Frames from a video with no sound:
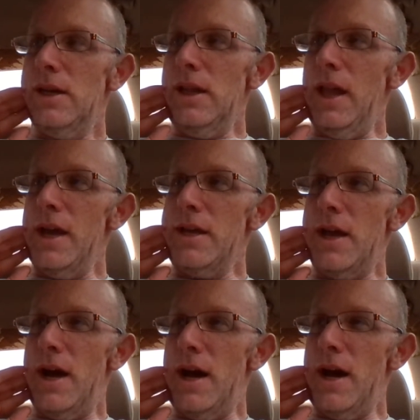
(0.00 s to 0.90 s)

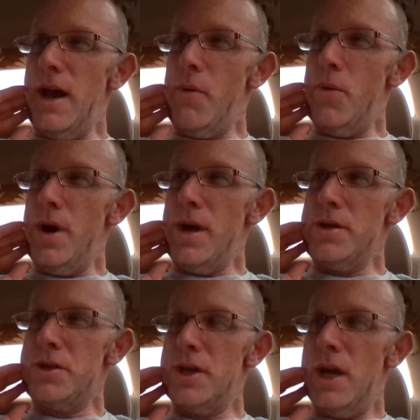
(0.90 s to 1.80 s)
Like I
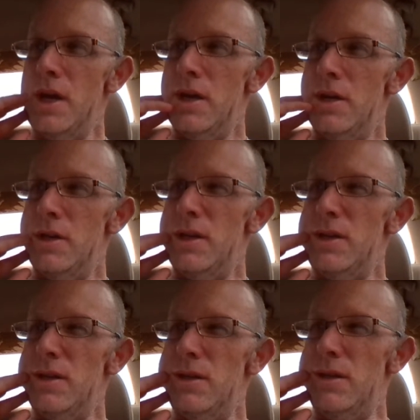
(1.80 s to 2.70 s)
was,
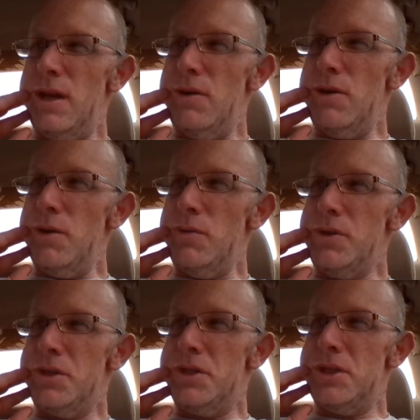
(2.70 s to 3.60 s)
I don't know,
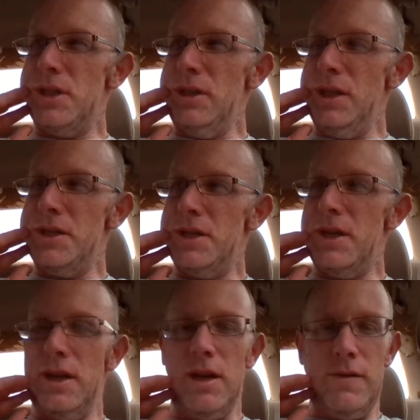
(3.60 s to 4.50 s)

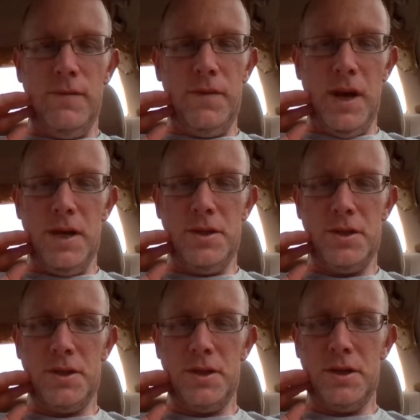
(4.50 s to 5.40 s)
soliciting
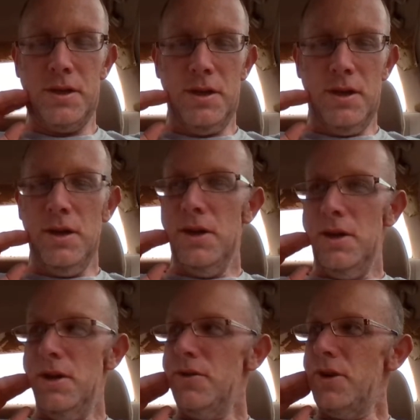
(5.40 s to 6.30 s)
advice
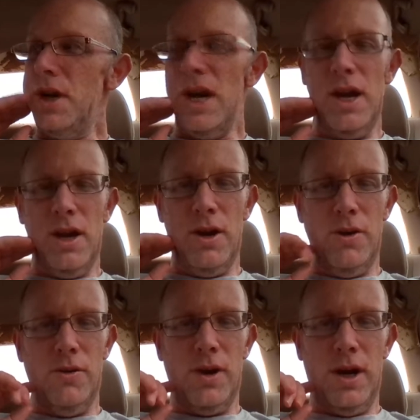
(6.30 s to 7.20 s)
for
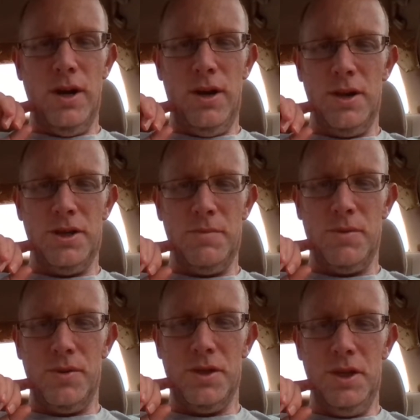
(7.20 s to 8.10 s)
how I ought to
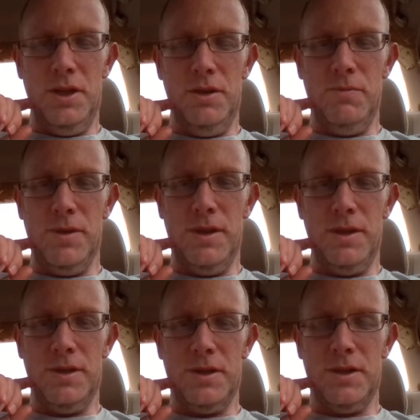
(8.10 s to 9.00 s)
proceed with
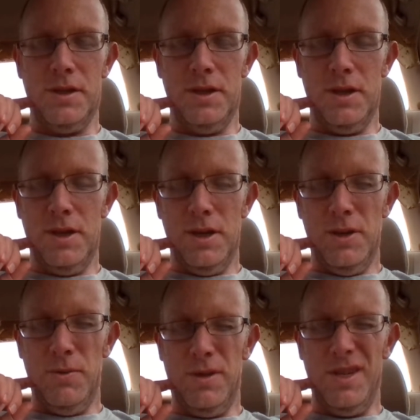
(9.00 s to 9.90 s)
these
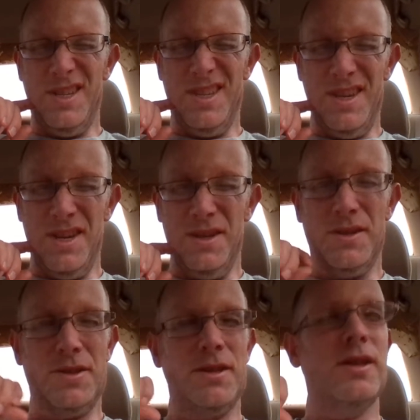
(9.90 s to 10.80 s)

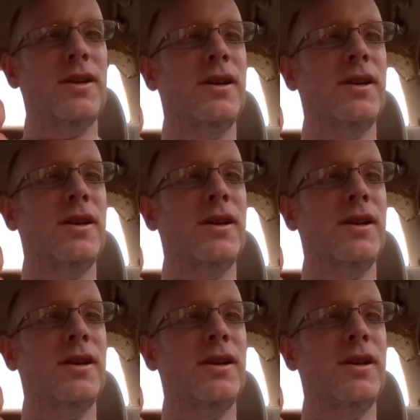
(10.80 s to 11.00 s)
things.